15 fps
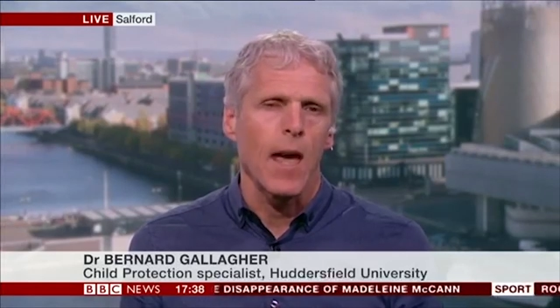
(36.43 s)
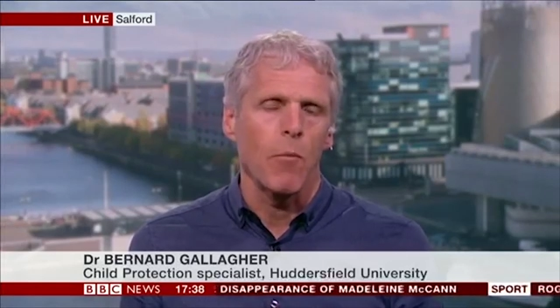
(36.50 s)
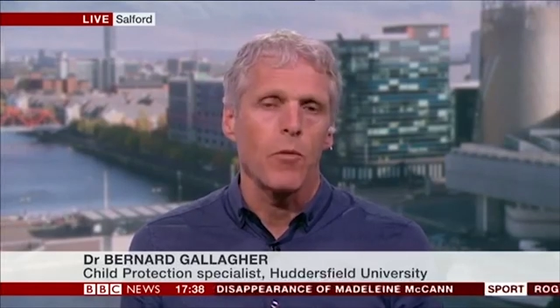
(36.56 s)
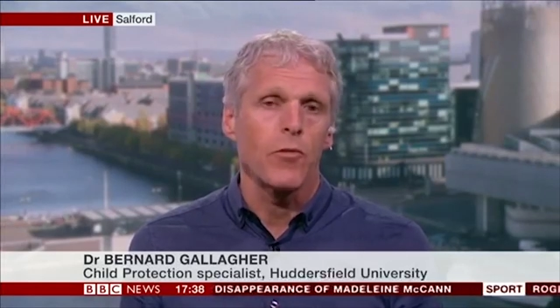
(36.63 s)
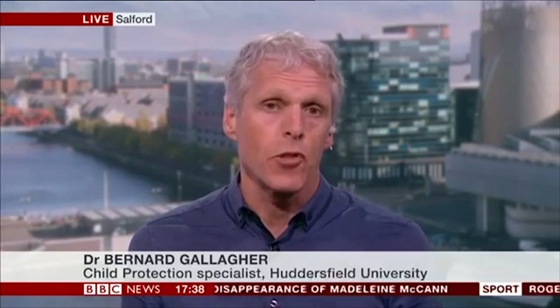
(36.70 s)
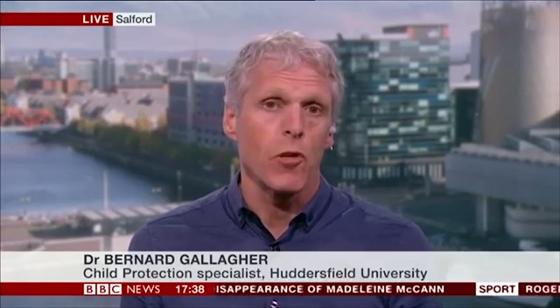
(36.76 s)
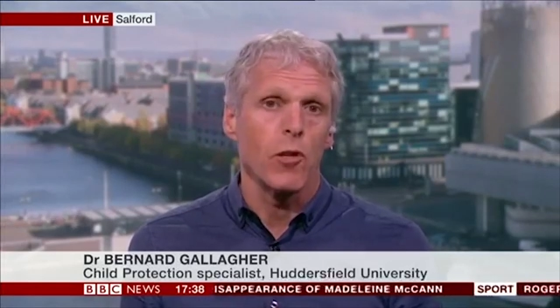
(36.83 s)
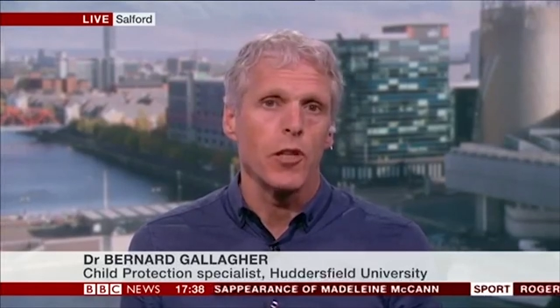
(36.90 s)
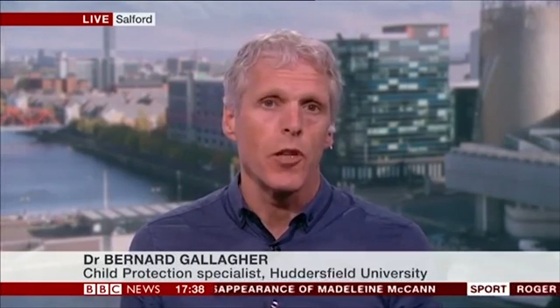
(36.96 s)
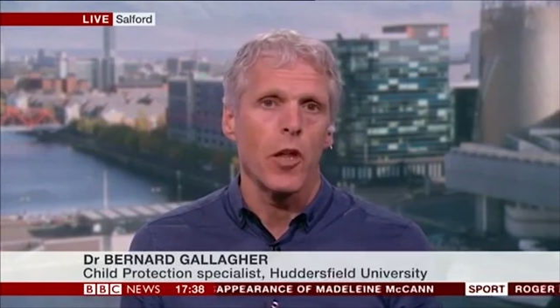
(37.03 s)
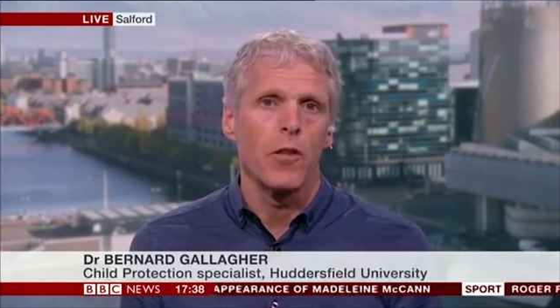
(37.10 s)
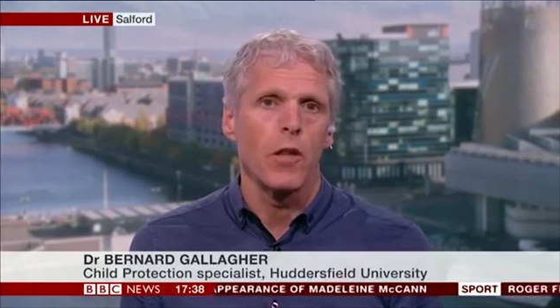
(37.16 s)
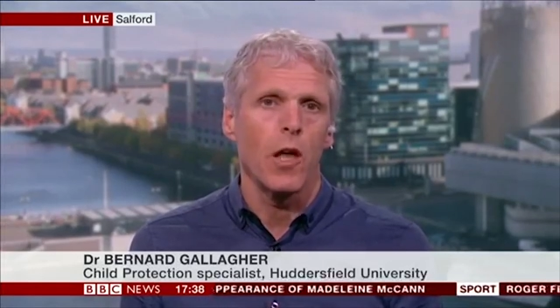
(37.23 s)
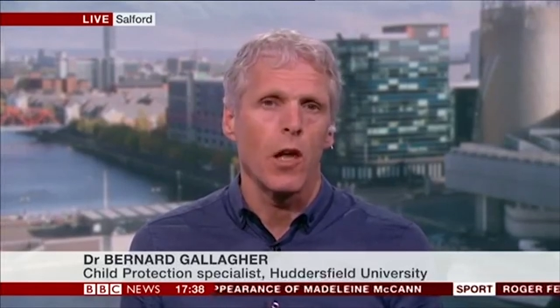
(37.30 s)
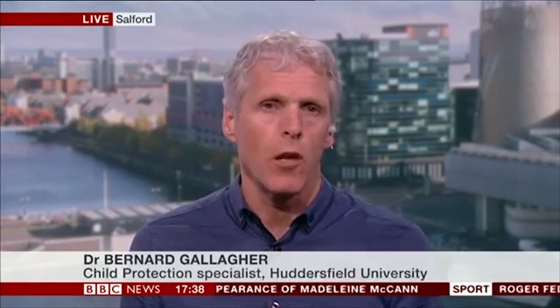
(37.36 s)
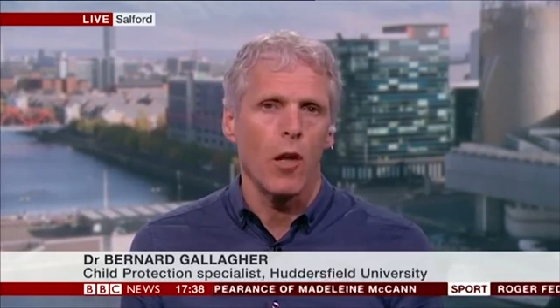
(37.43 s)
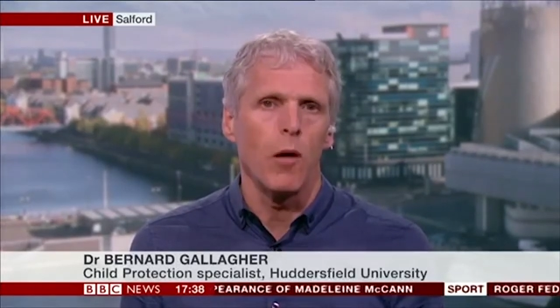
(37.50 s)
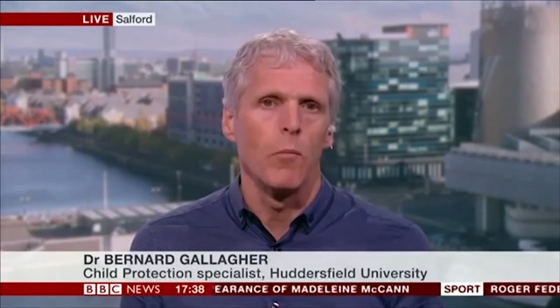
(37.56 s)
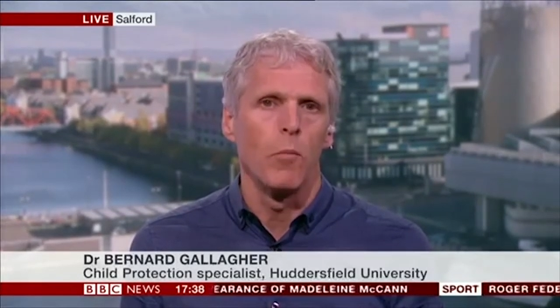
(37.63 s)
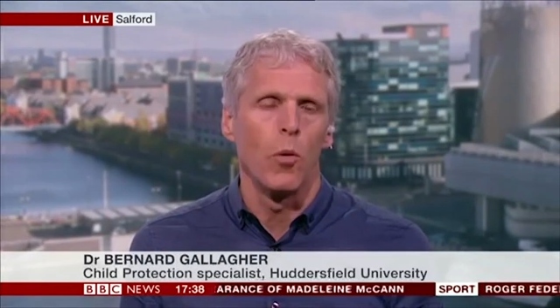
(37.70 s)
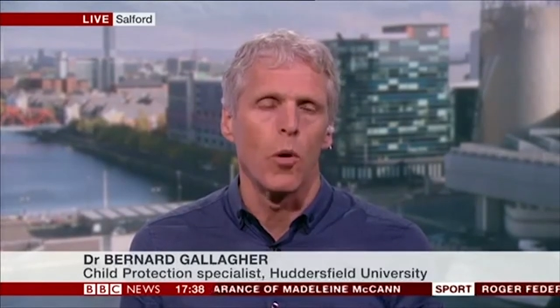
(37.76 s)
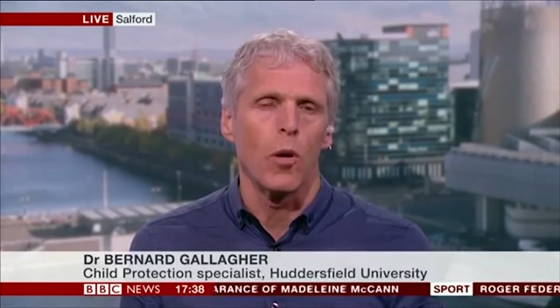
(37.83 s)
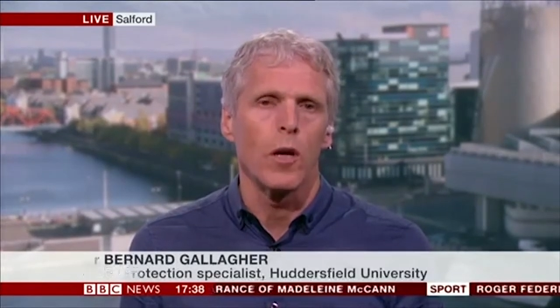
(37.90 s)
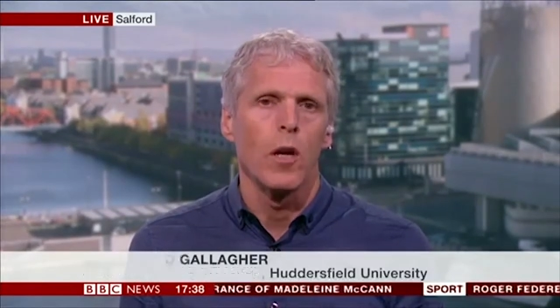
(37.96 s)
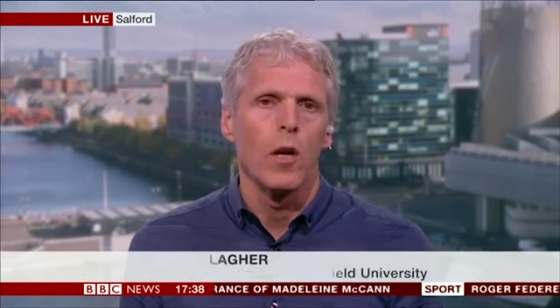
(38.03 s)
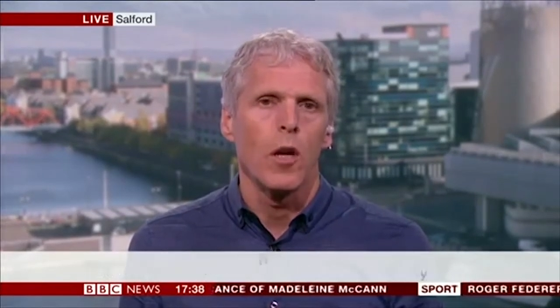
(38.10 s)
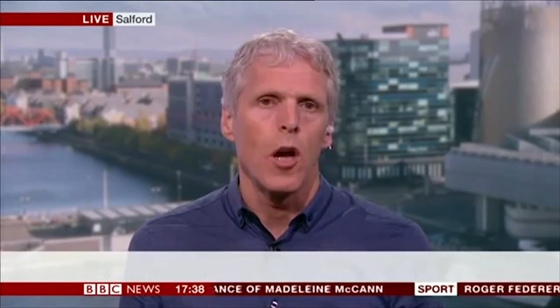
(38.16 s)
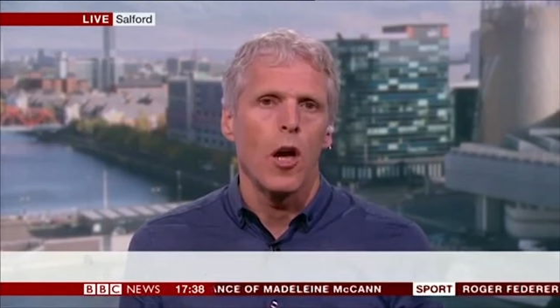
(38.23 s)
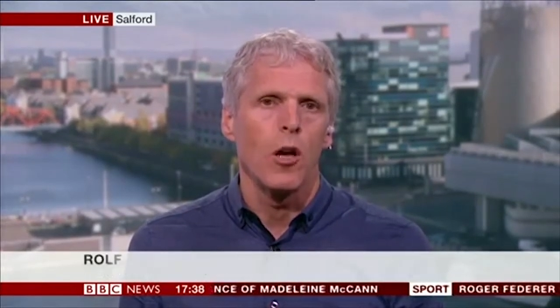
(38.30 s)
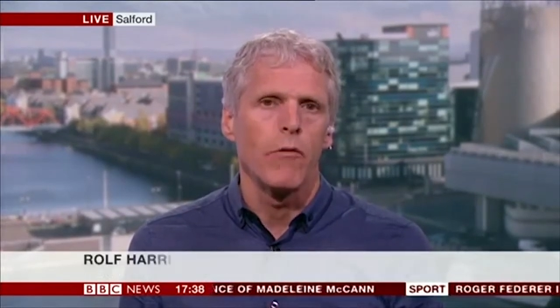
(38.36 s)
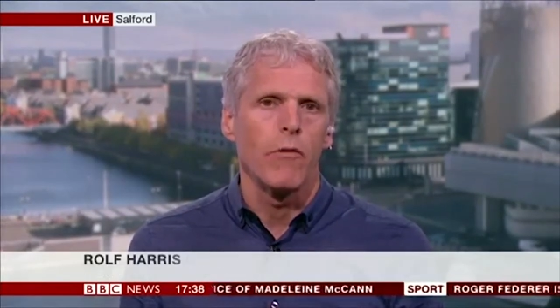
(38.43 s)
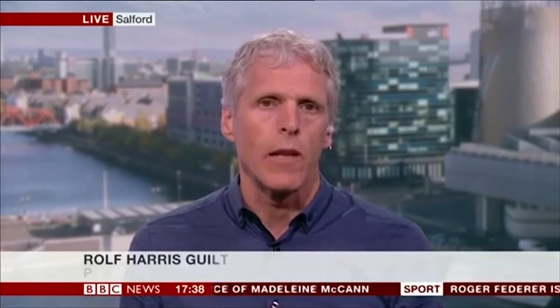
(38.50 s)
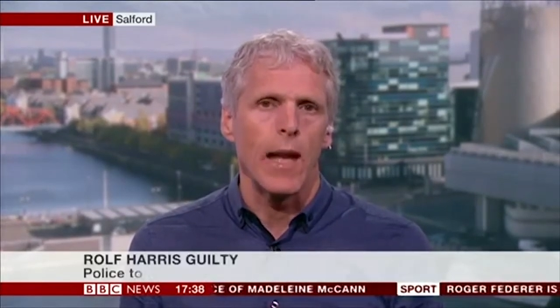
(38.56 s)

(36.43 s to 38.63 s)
And we've certainly done a lot more over